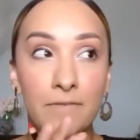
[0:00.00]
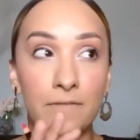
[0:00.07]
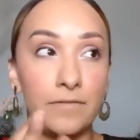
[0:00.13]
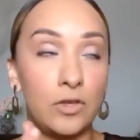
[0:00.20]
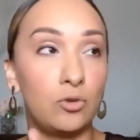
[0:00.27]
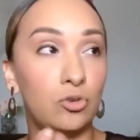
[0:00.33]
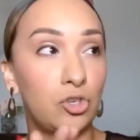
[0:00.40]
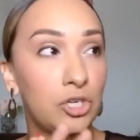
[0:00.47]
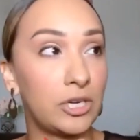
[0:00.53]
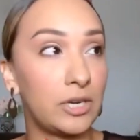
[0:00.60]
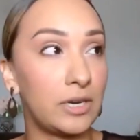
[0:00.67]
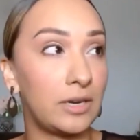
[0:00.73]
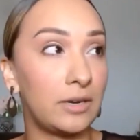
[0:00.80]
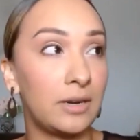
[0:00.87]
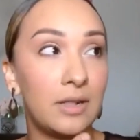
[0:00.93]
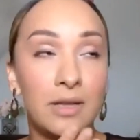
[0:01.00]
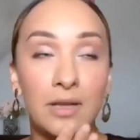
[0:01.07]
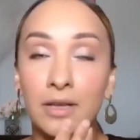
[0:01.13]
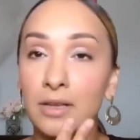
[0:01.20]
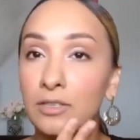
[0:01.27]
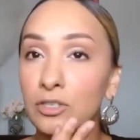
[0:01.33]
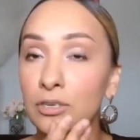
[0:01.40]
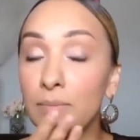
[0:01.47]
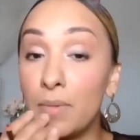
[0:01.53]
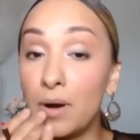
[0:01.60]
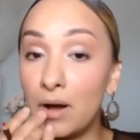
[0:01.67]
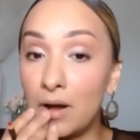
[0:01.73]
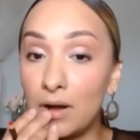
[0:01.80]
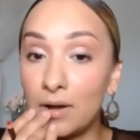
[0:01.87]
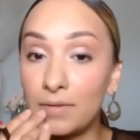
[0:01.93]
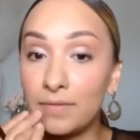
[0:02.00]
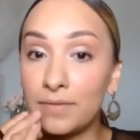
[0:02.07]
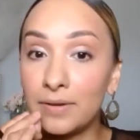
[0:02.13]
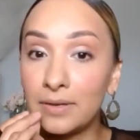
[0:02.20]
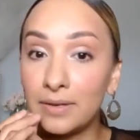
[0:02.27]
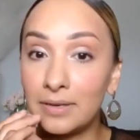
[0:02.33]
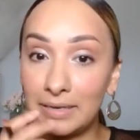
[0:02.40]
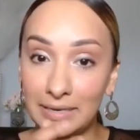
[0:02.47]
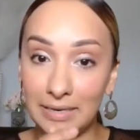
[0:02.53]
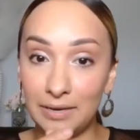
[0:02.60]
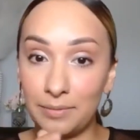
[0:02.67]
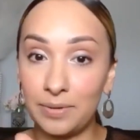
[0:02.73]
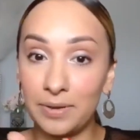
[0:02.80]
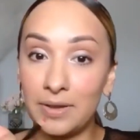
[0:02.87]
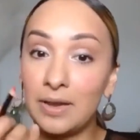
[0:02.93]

fuchsia to mauve lip.